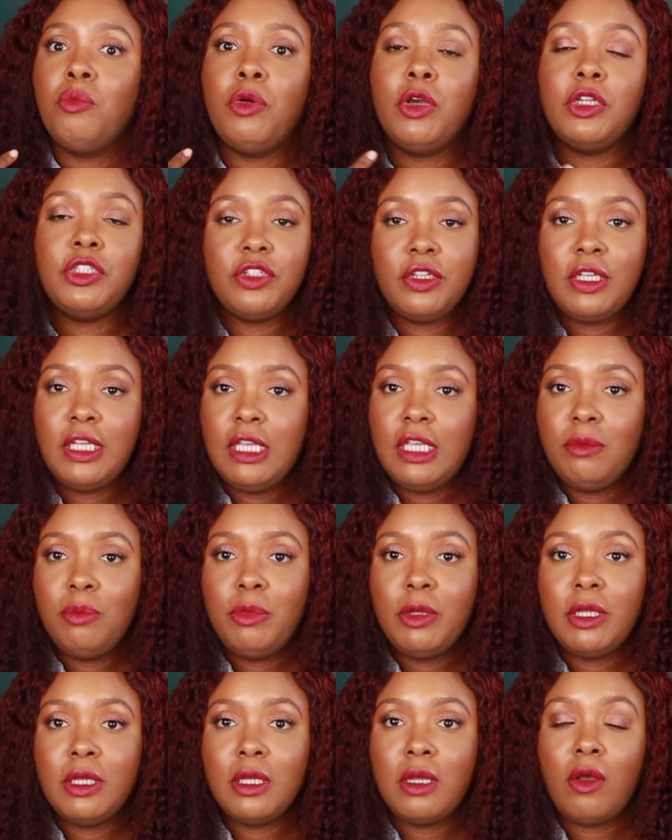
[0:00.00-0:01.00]
put your
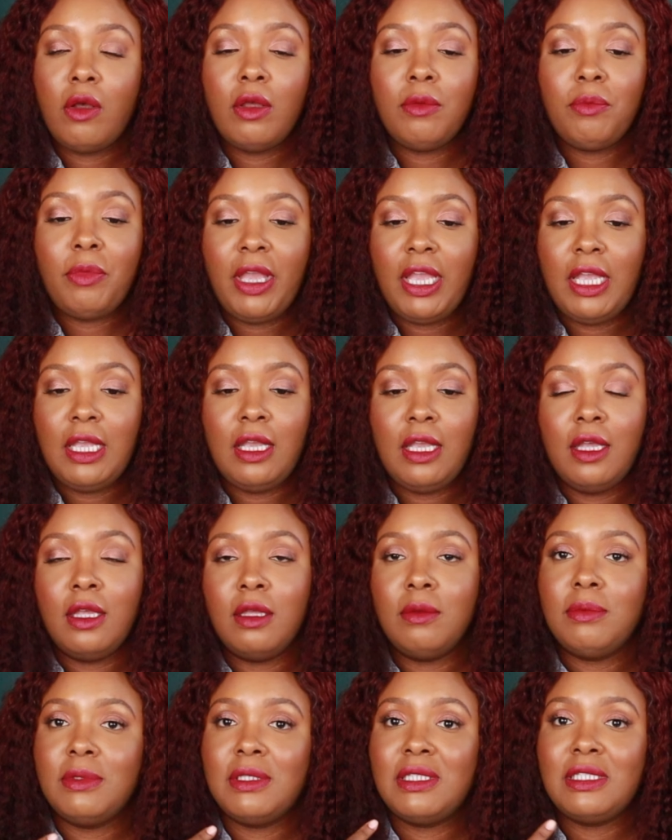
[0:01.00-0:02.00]
ebook on
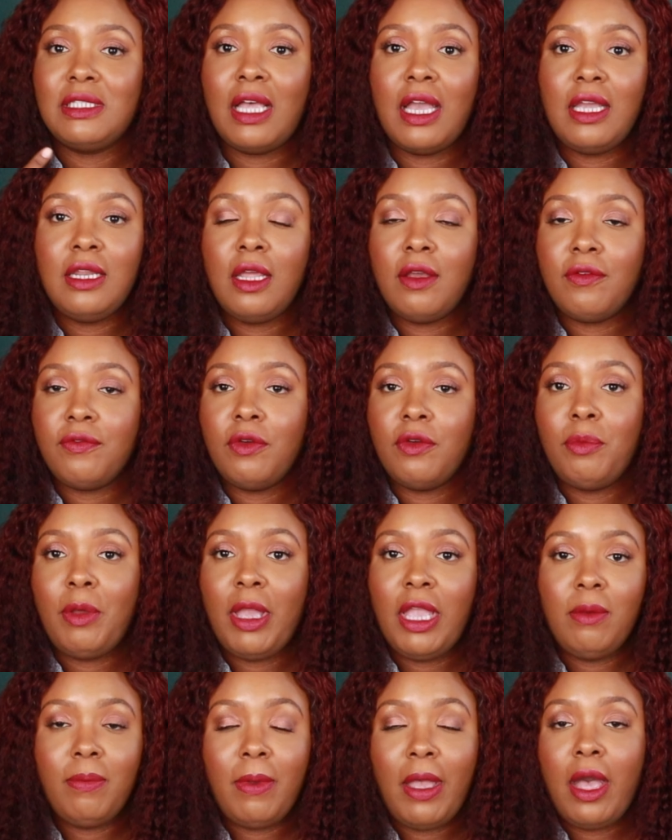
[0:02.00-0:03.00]
PayHip, sign up for
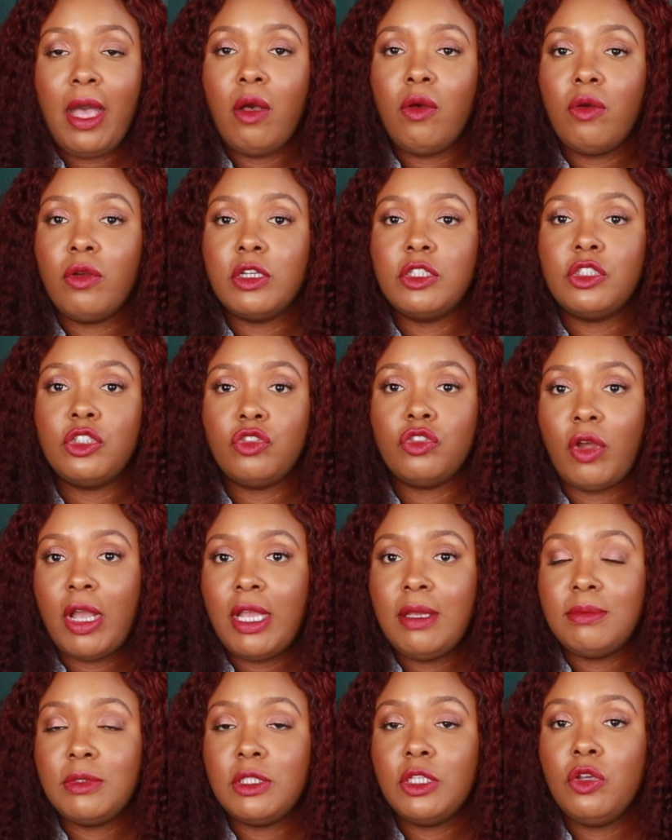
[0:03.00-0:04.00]
PayPal or
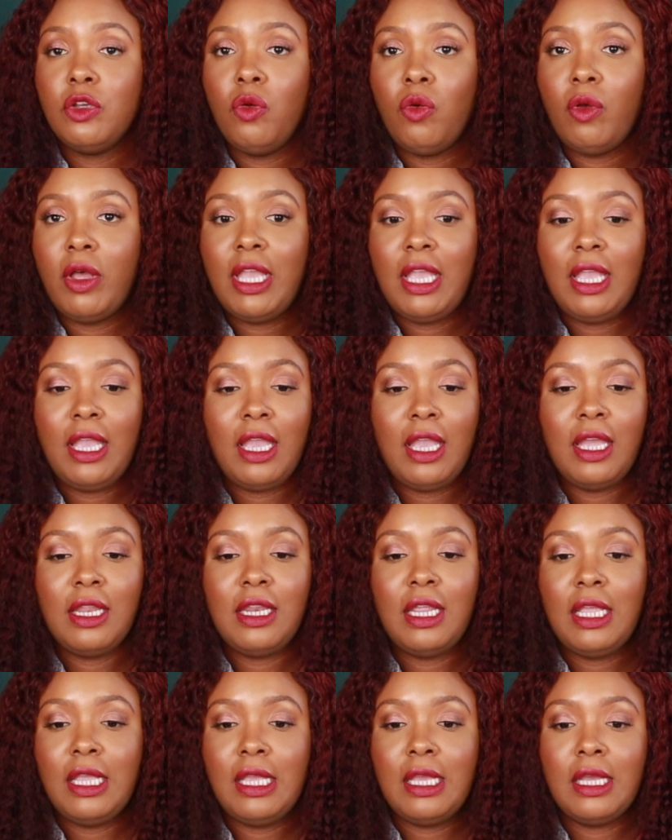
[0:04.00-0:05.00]
Stripe to go
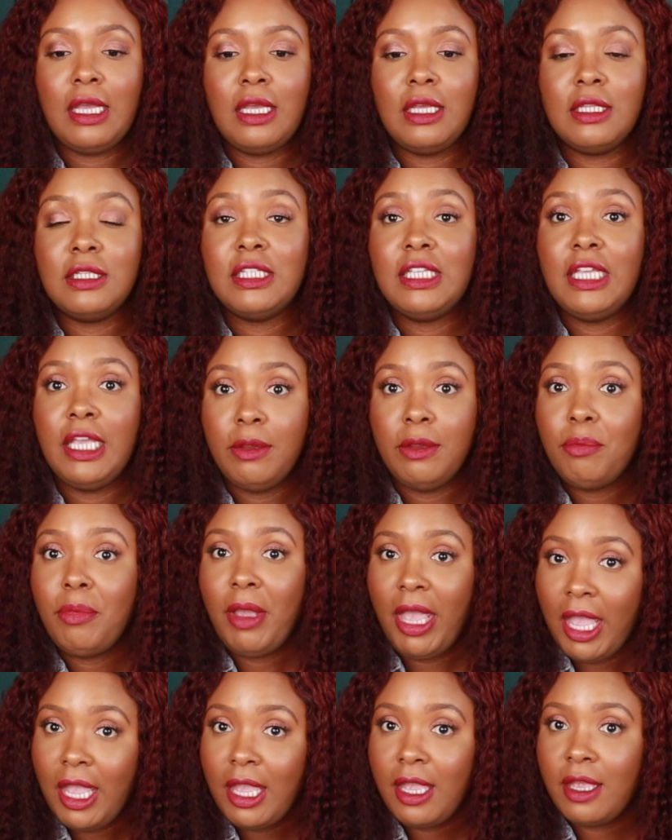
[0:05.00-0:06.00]
ahead and
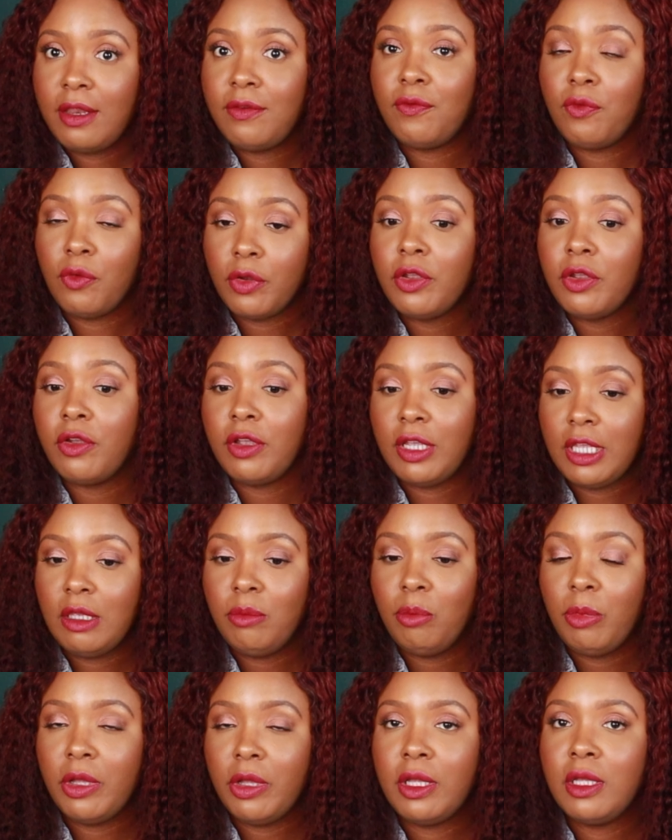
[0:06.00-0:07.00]
get paid for your
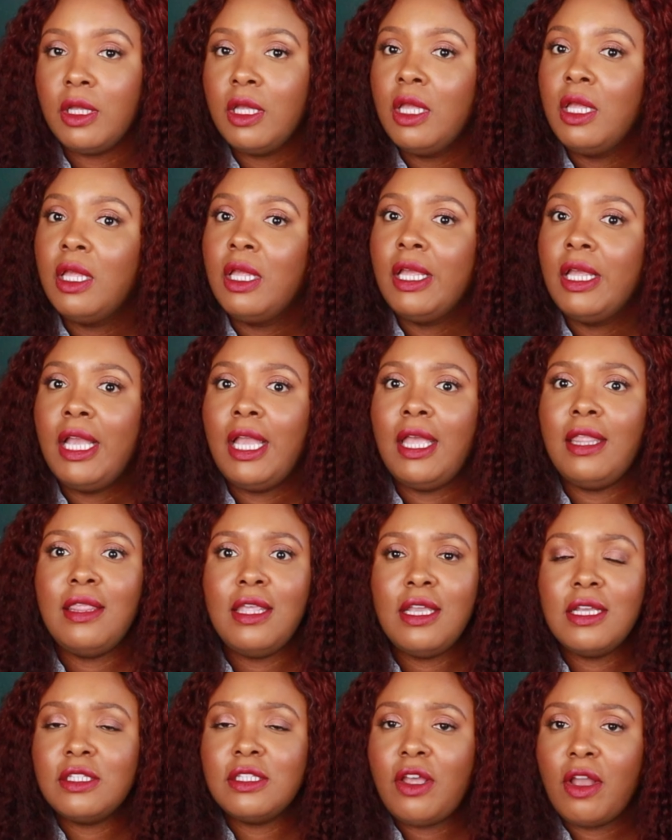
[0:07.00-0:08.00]
ebook,
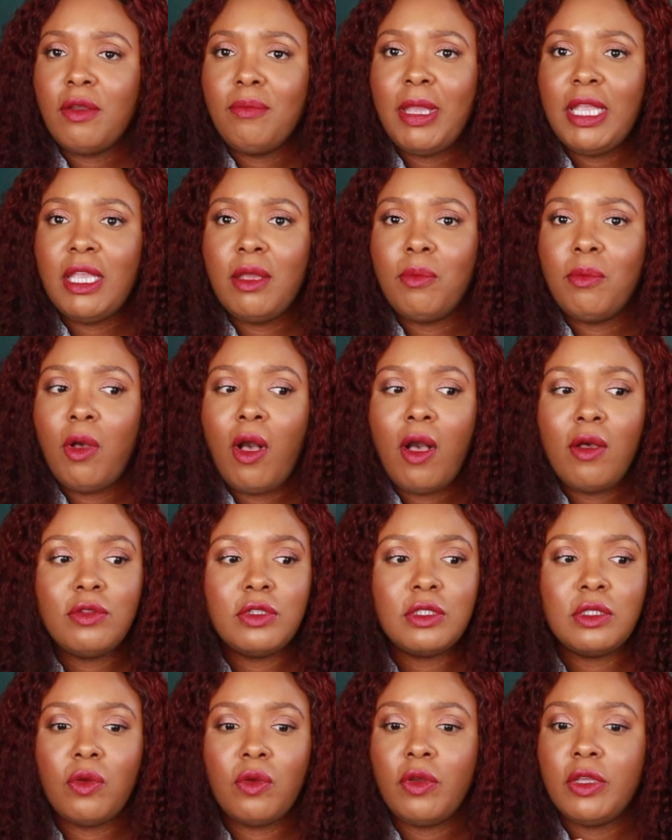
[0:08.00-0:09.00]
and then start making
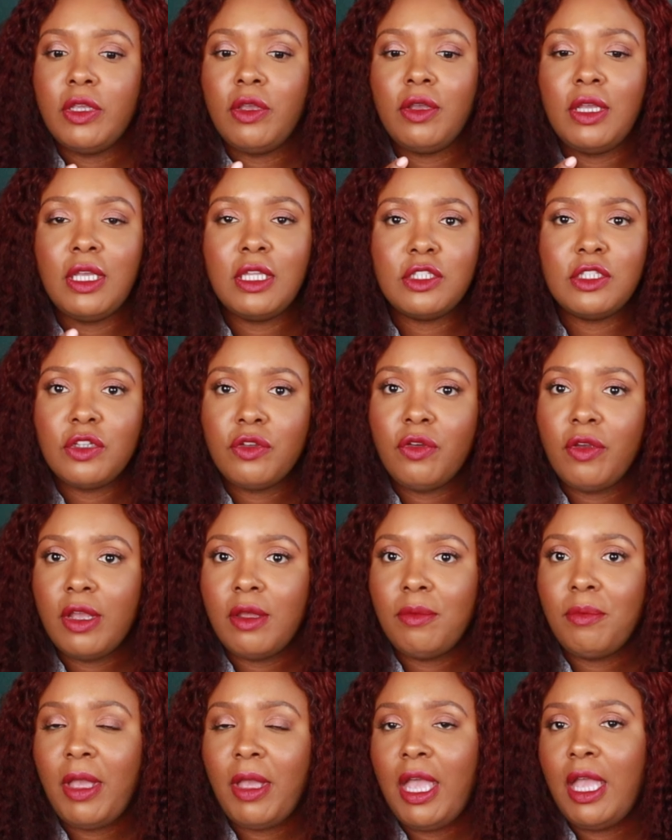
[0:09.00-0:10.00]
posts on your
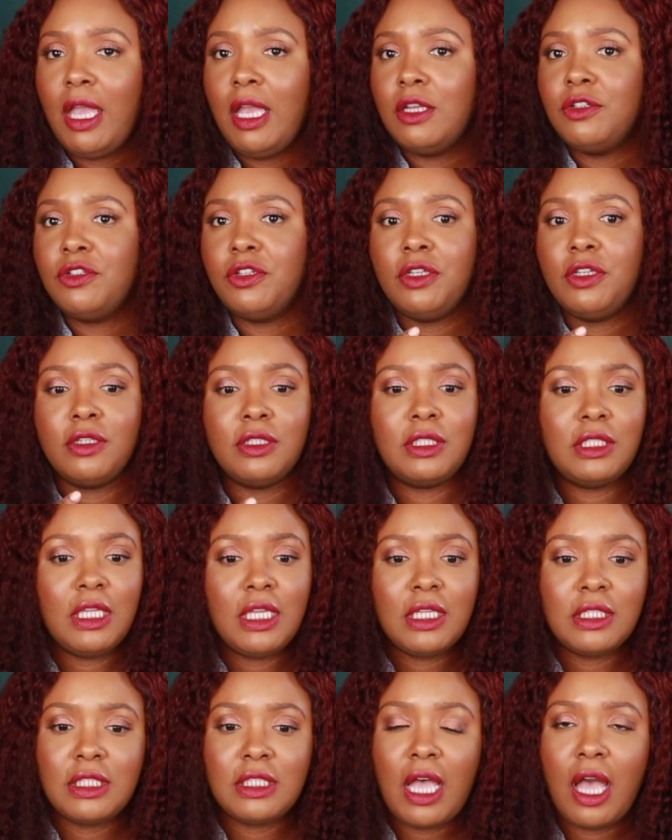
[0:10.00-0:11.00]
Instagram page, or your
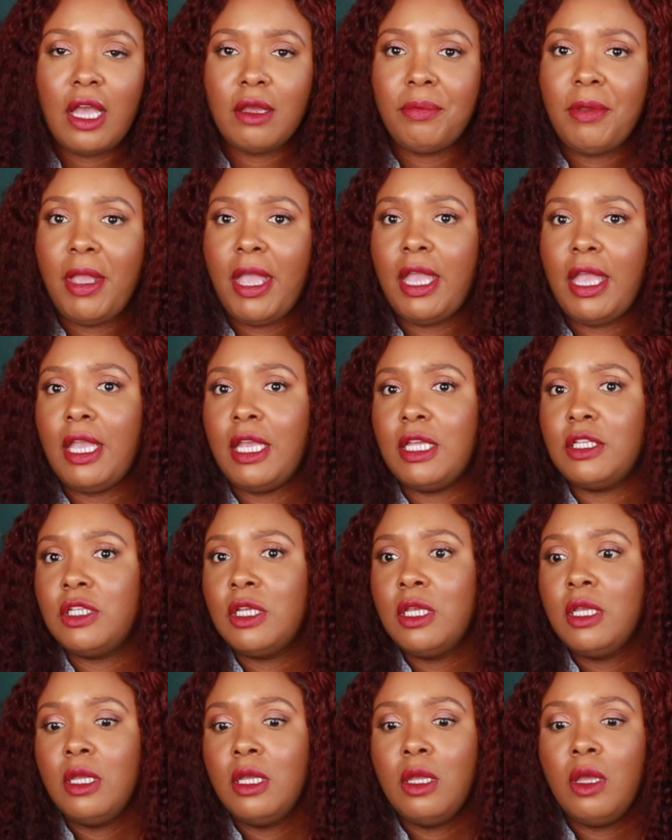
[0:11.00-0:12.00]
TikTok
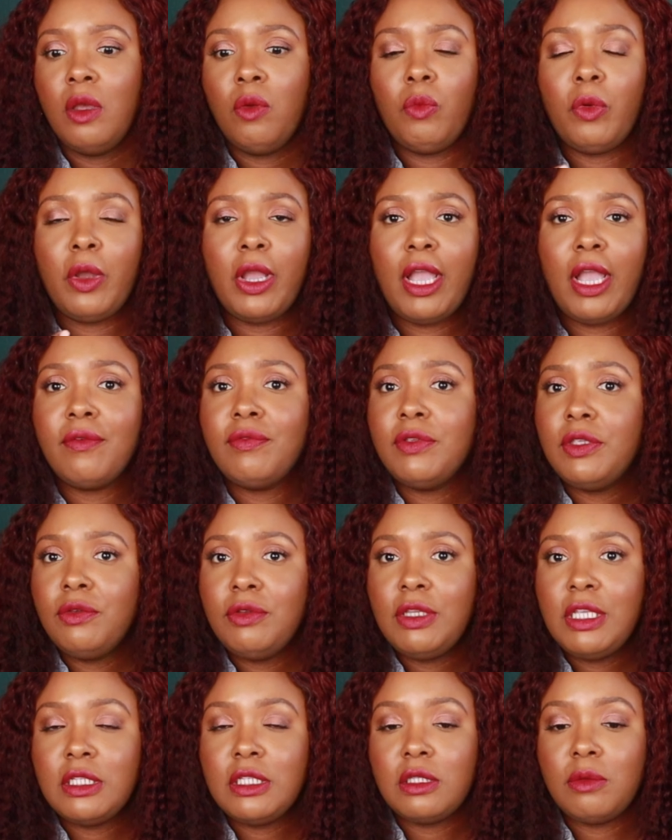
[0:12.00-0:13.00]
page, wherever
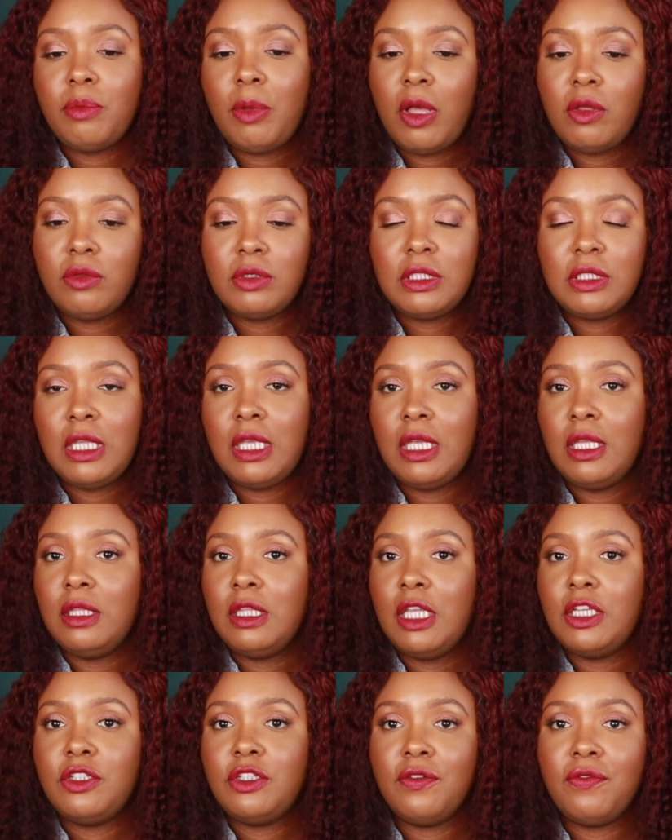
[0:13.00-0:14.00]
you need to post
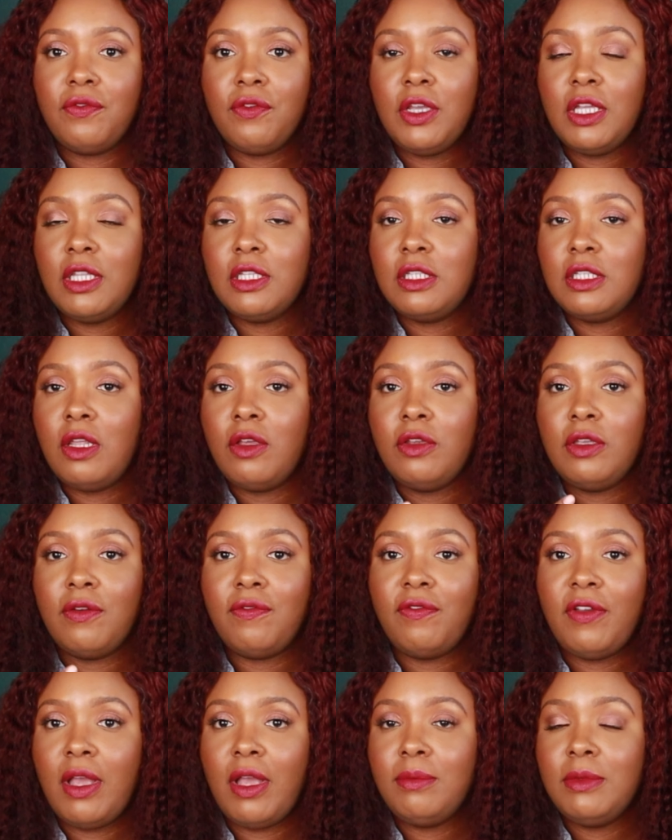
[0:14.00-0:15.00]
it. Let your friends know,
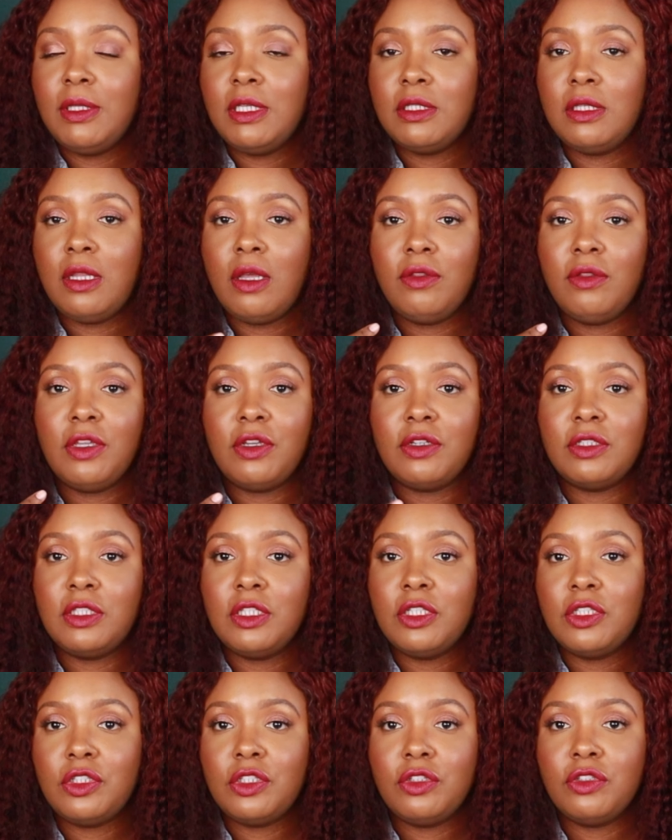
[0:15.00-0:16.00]
your families know, their
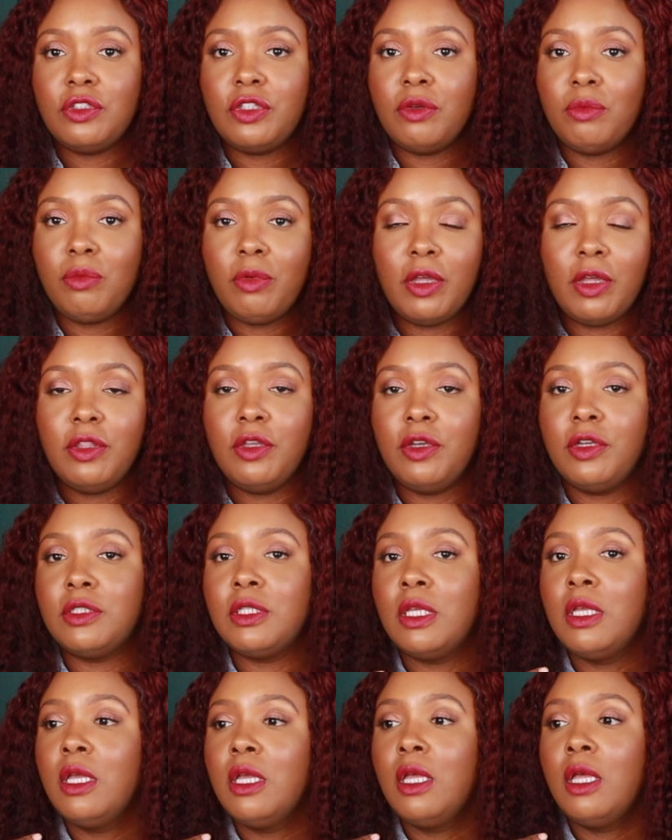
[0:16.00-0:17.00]
sisters, their
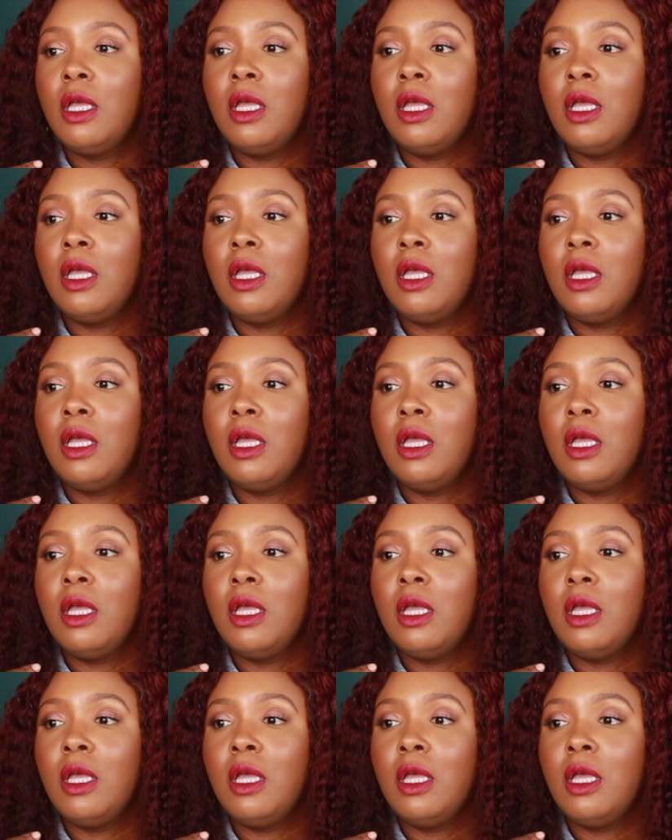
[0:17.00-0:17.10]
brothers.